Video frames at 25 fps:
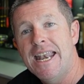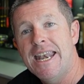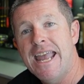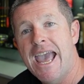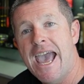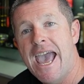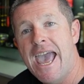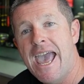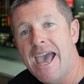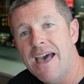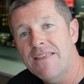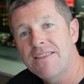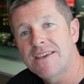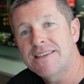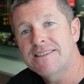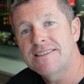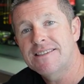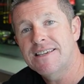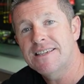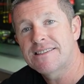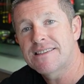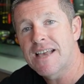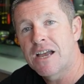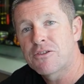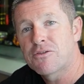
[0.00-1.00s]
Now how this
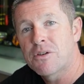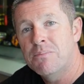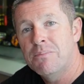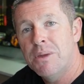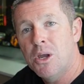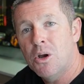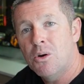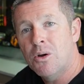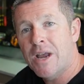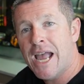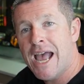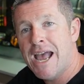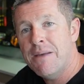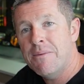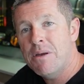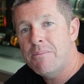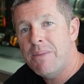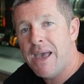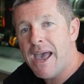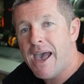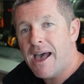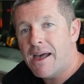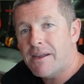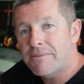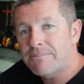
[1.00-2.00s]
600mm came
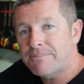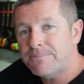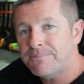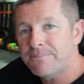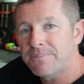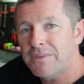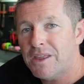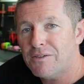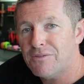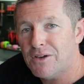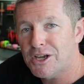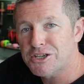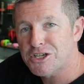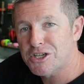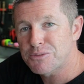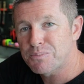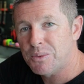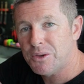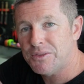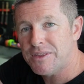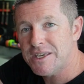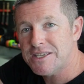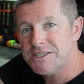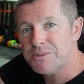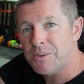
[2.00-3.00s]
about, if I
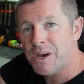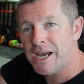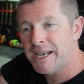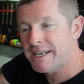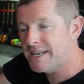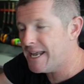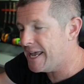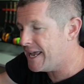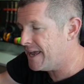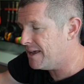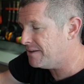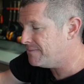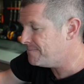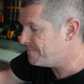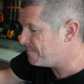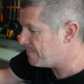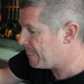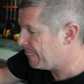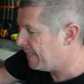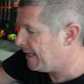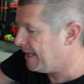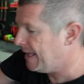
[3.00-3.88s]
just put this one down,